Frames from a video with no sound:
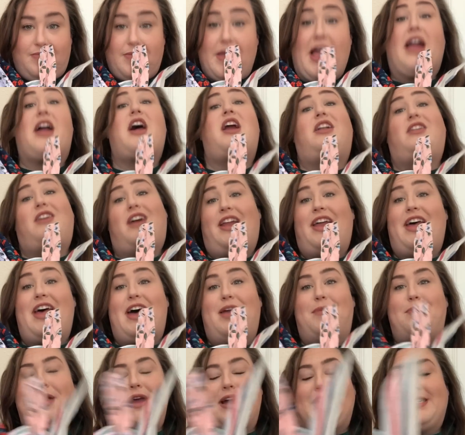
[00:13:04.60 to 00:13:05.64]
I got a lot of
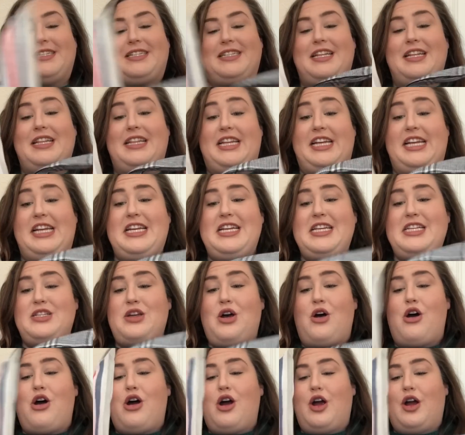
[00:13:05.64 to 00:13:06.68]
headbands. These
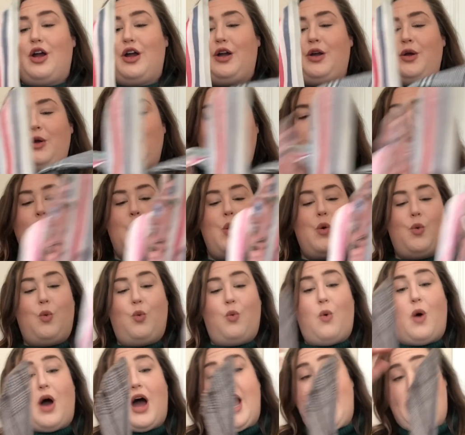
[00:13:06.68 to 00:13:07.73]
are
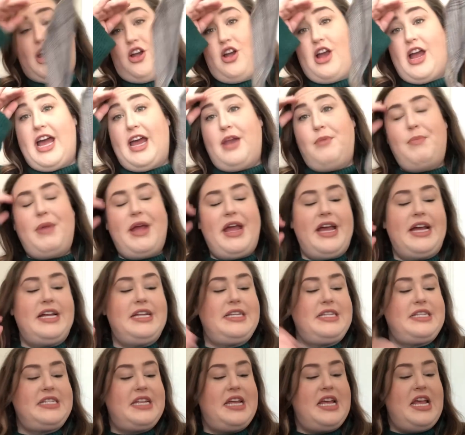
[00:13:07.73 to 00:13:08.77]
wire
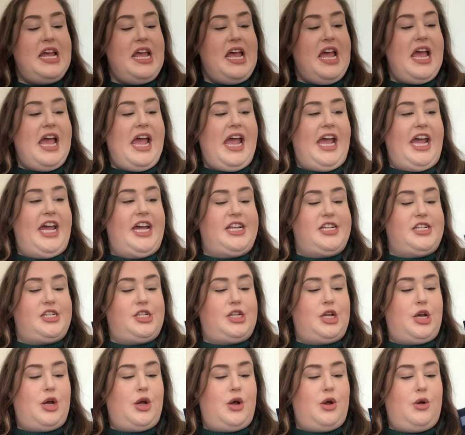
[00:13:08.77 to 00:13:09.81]
headbands, and
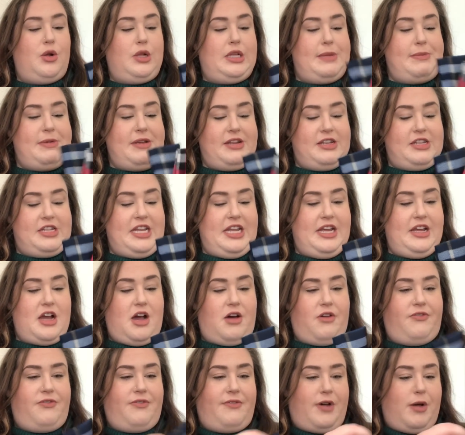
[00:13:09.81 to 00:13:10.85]
so let me see.
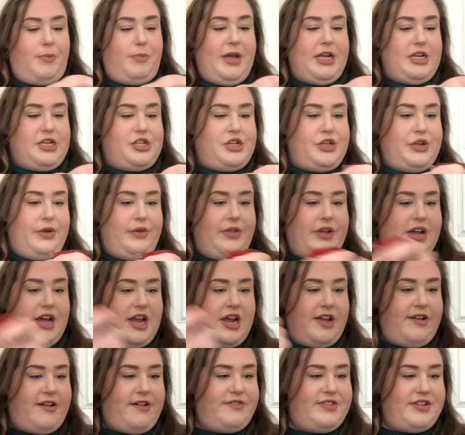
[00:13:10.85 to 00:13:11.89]
I'll pick 2 that
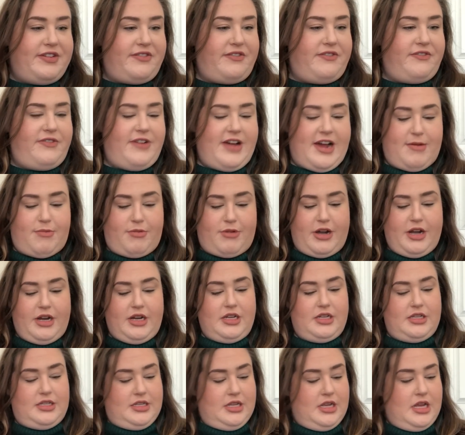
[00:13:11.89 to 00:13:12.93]
kind of have different
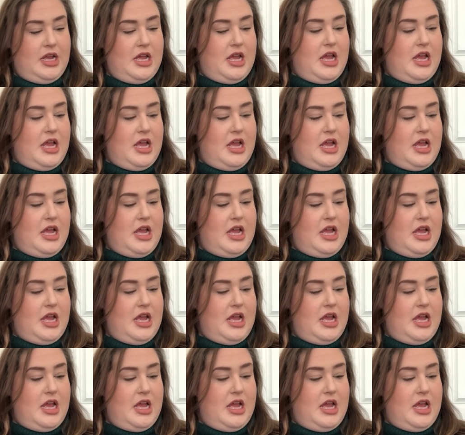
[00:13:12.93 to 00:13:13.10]
fabrics.